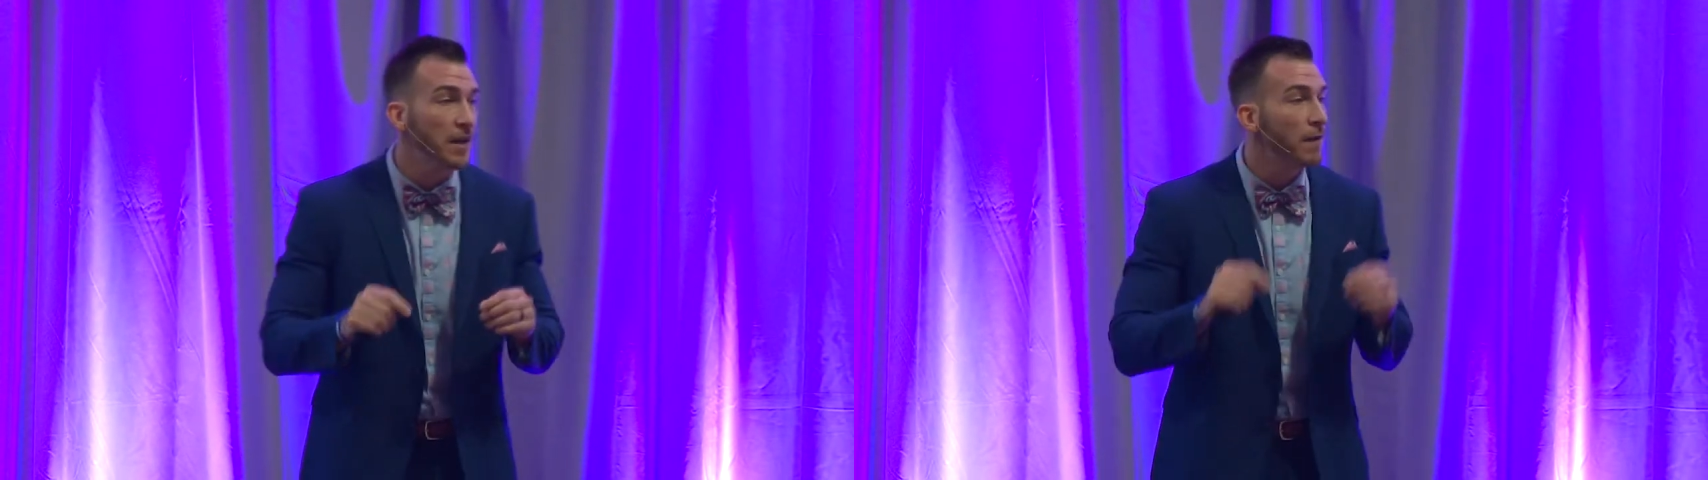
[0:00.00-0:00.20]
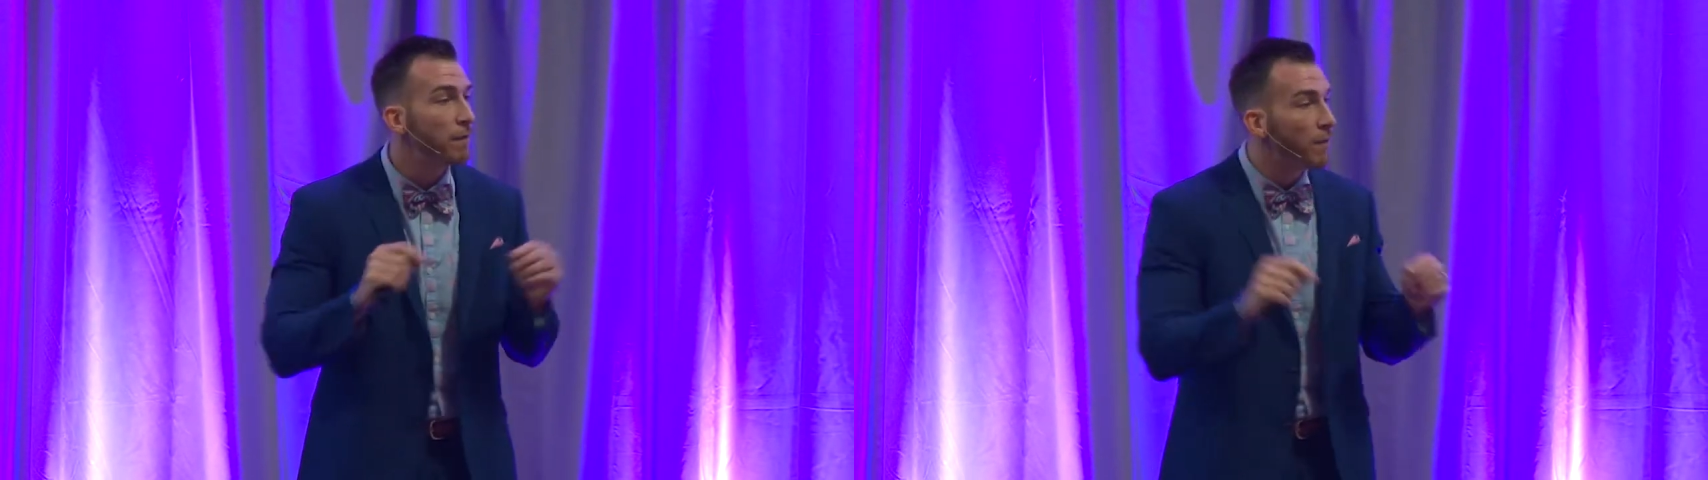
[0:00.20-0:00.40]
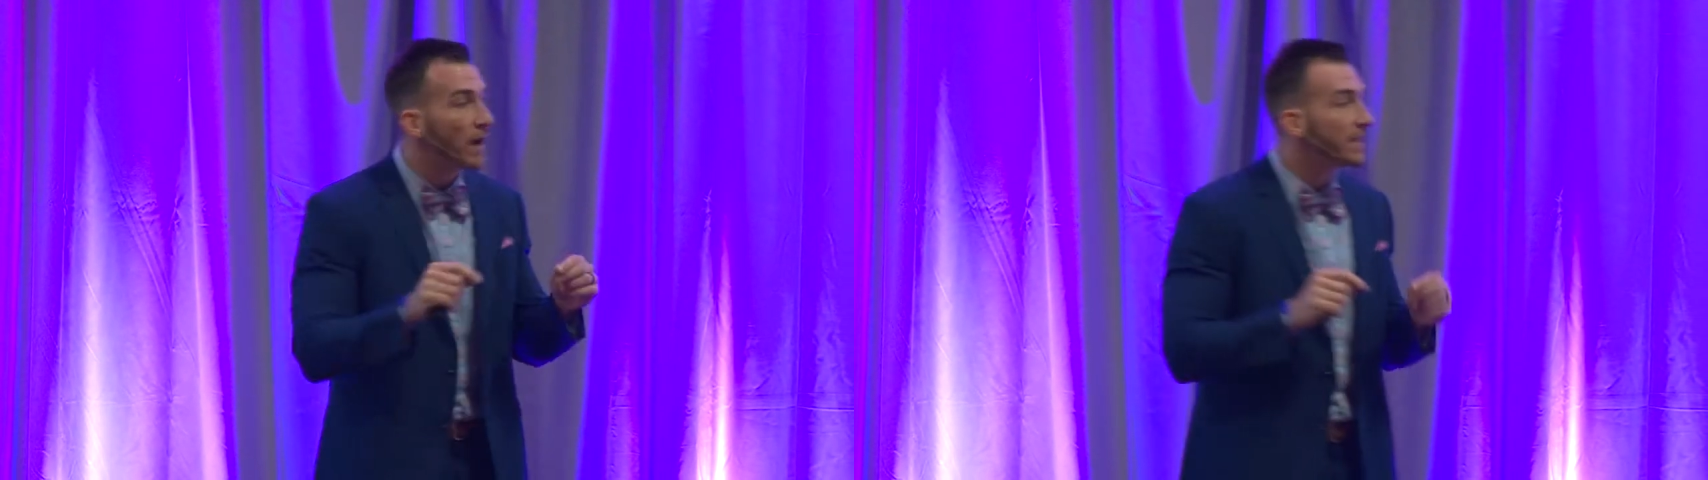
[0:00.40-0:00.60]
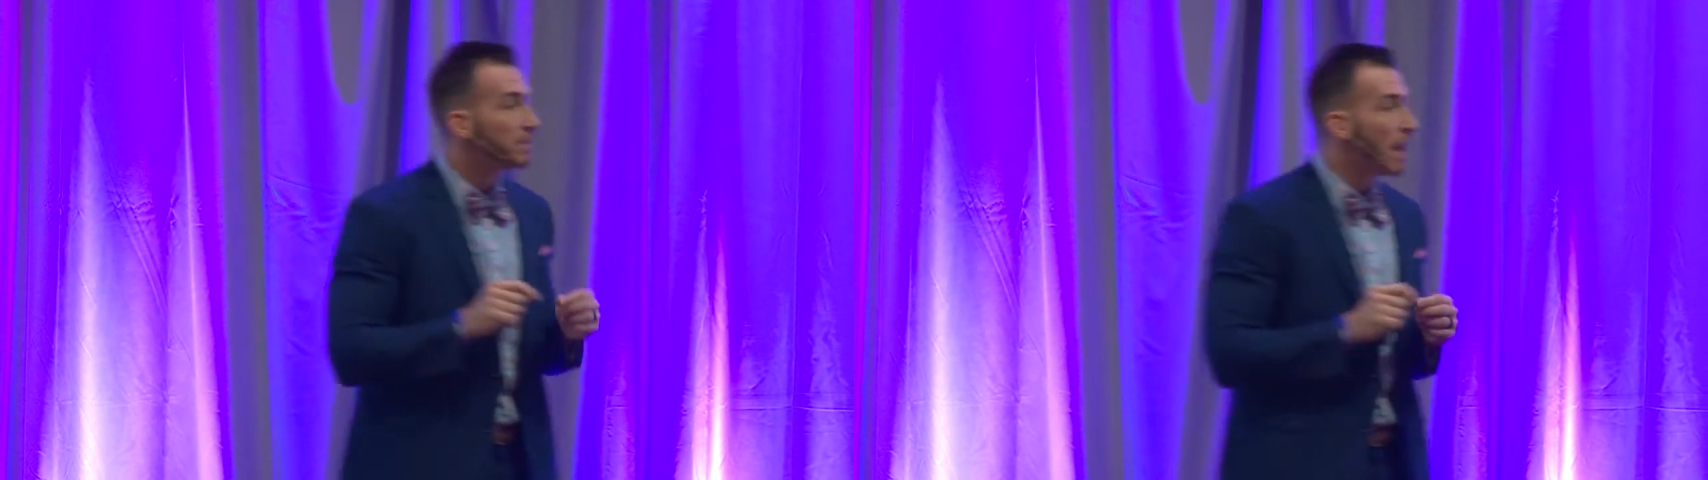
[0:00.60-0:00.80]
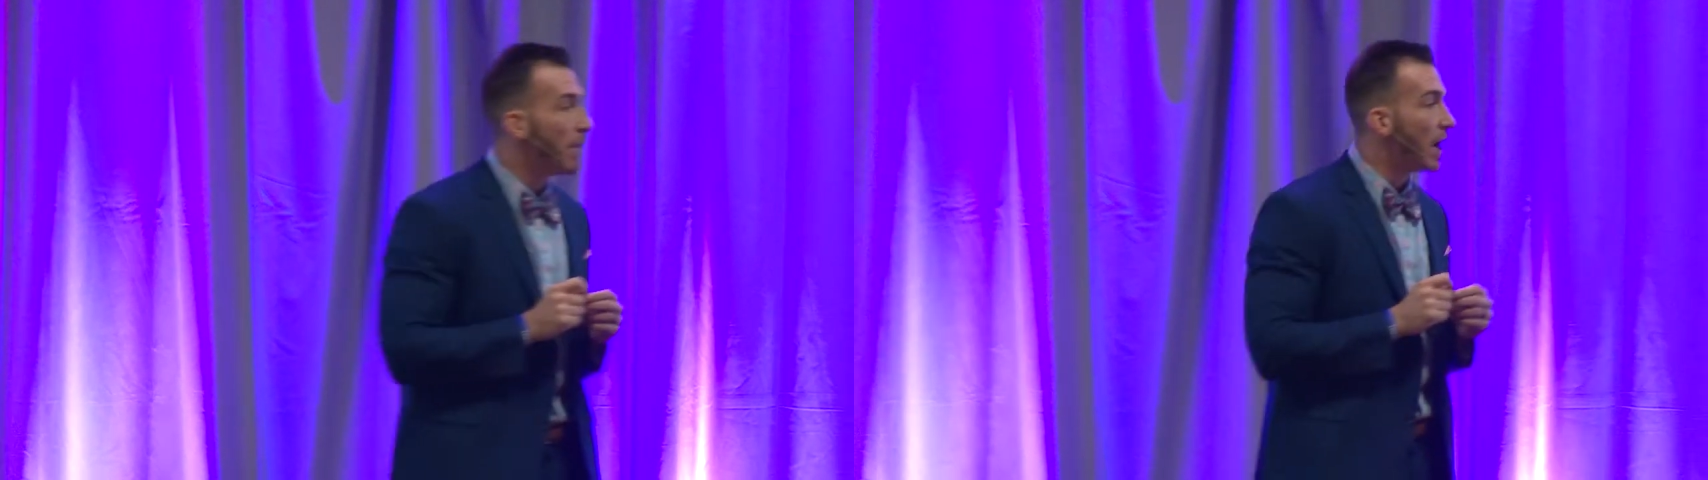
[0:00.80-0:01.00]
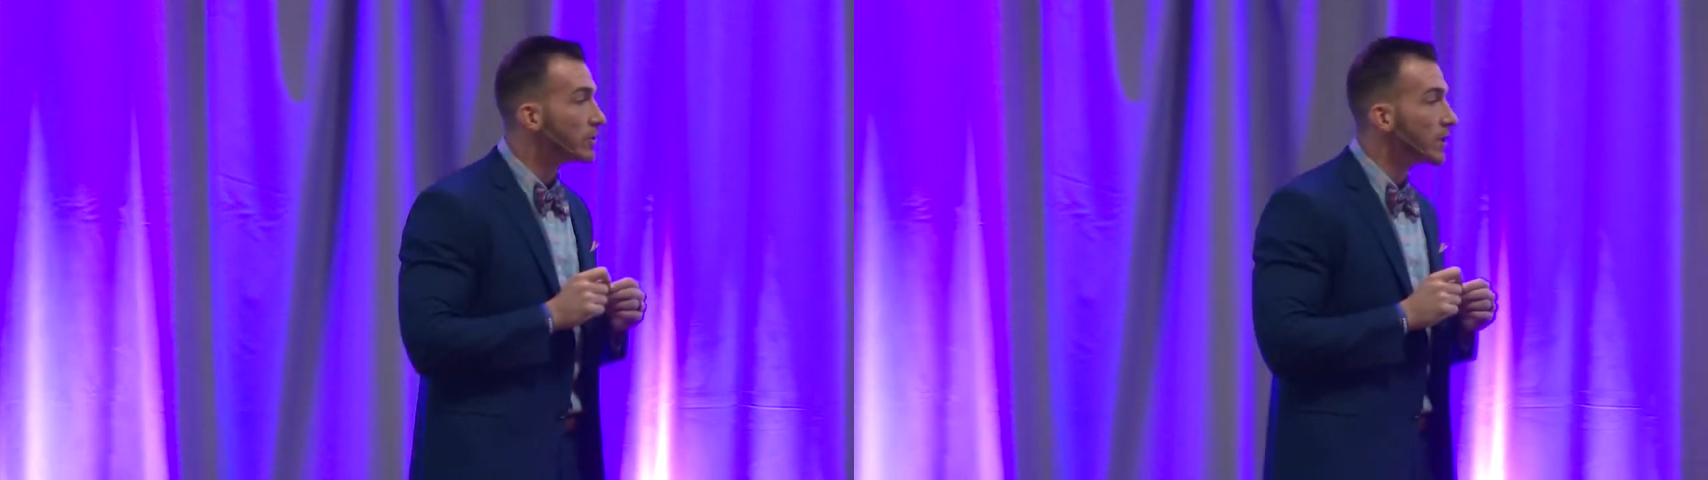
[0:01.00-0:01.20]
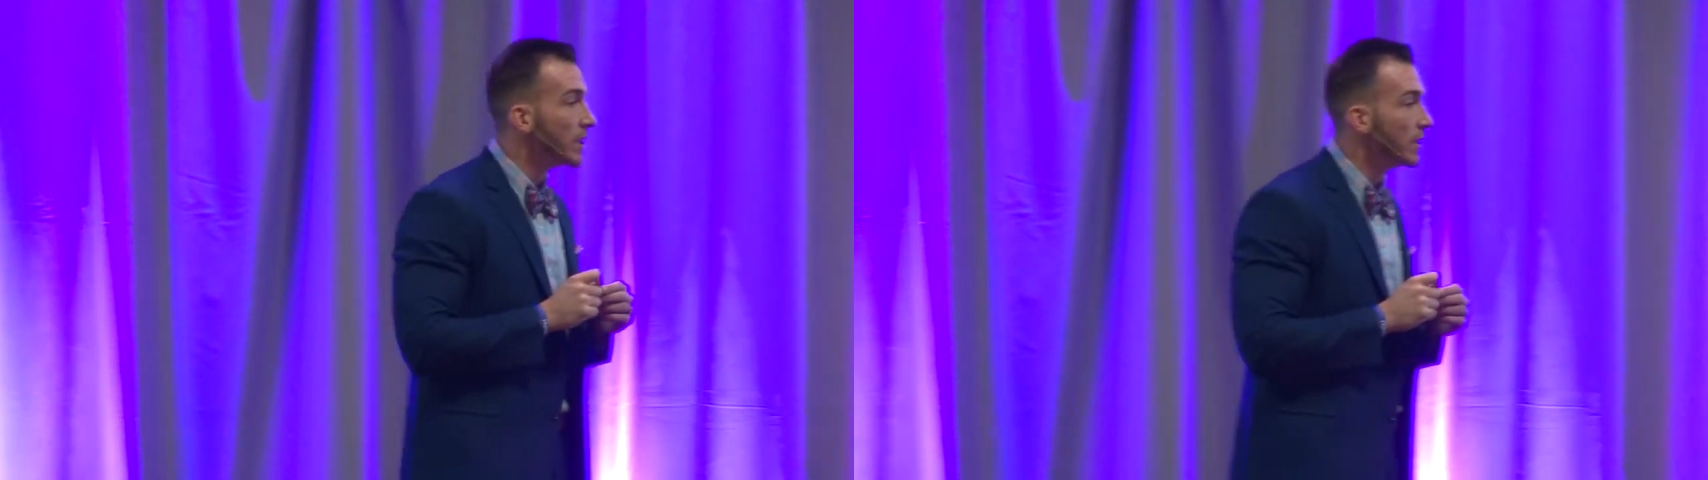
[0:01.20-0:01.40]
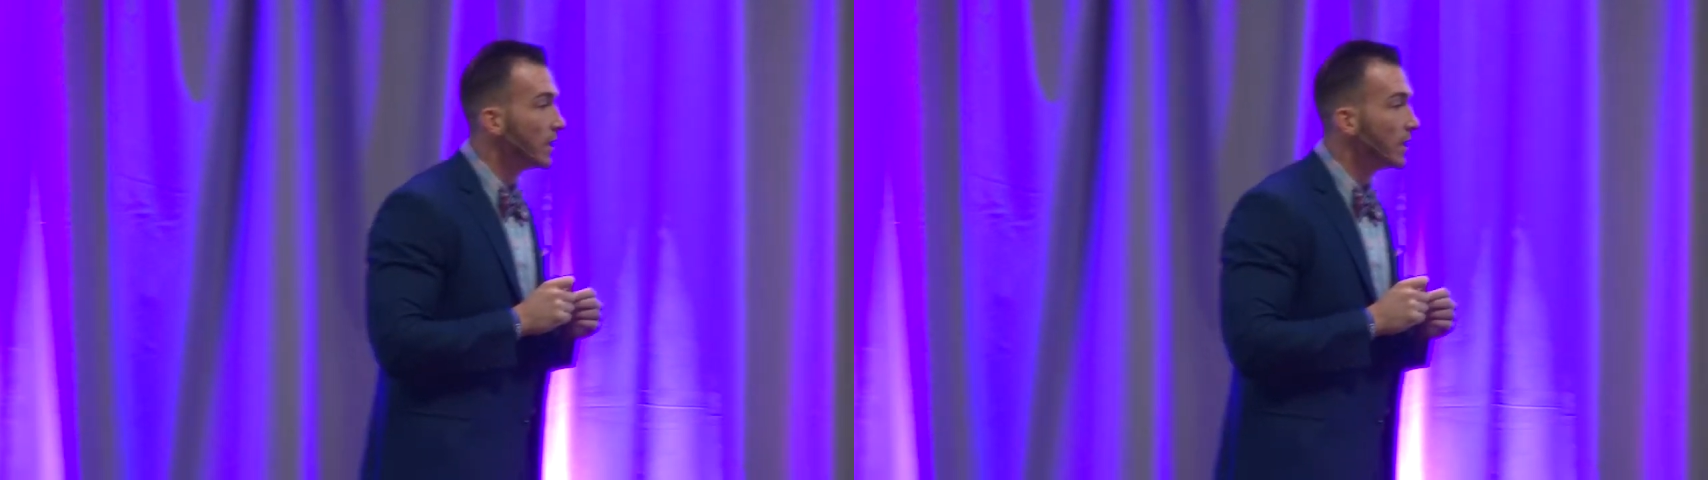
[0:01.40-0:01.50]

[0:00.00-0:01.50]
Fun is my mantra.